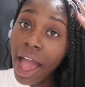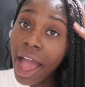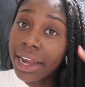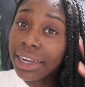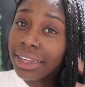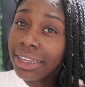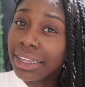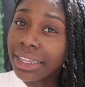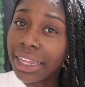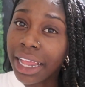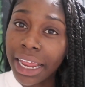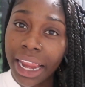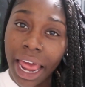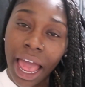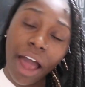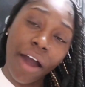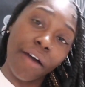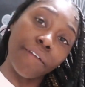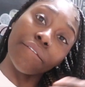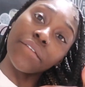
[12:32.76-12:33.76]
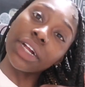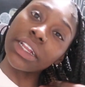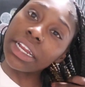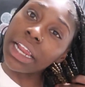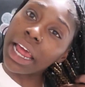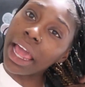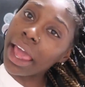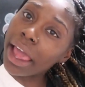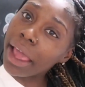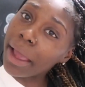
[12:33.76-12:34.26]
I just need to lay down for the
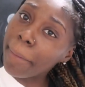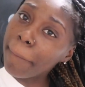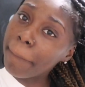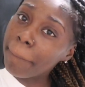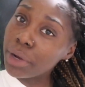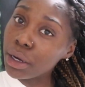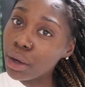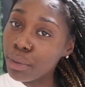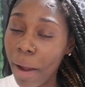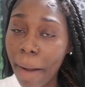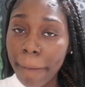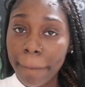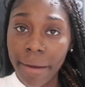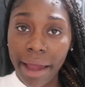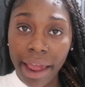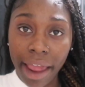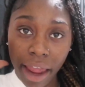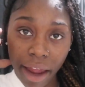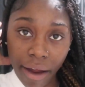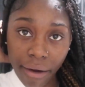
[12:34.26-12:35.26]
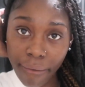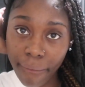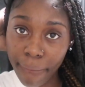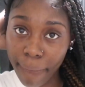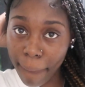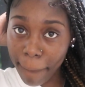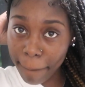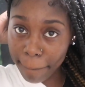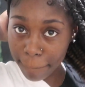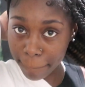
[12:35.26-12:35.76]
day. I'm gonna wrap my hair
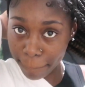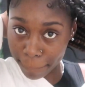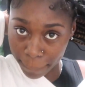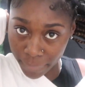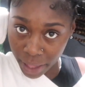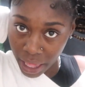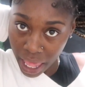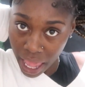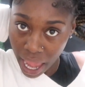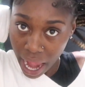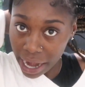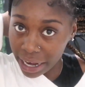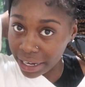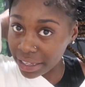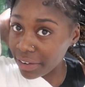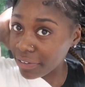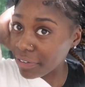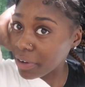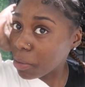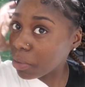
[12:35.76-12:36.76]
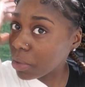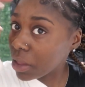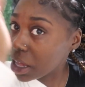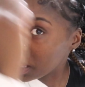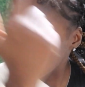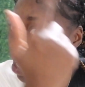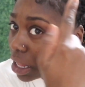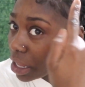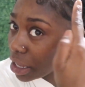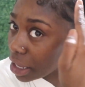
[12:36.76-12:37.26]
up. I need to film
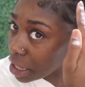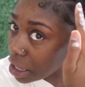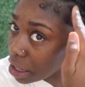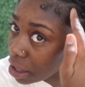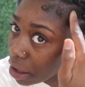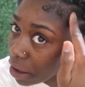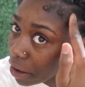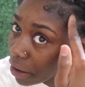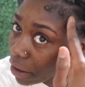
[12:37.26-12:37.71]
the ending